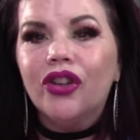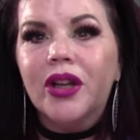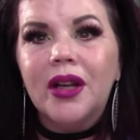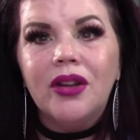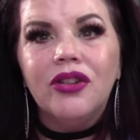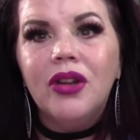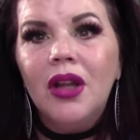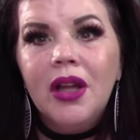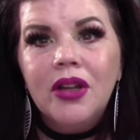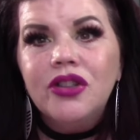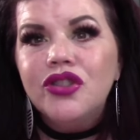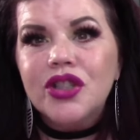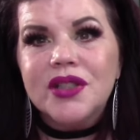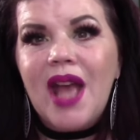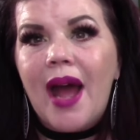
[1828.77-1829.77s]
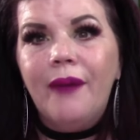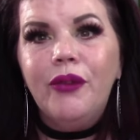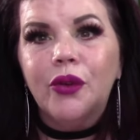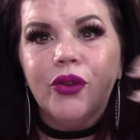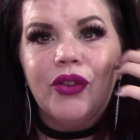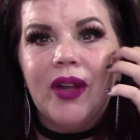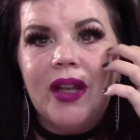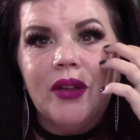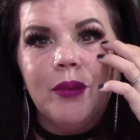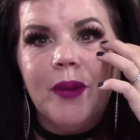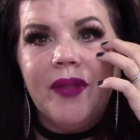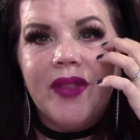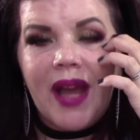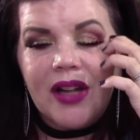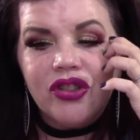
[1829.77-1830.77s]
You're going to just have those days,
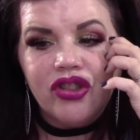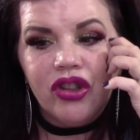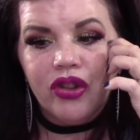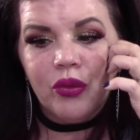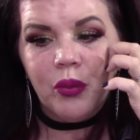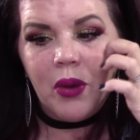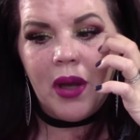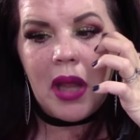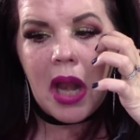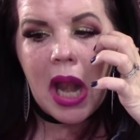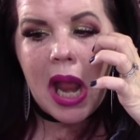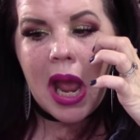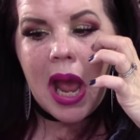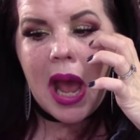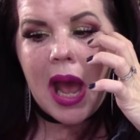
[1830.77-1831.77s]
but that's just what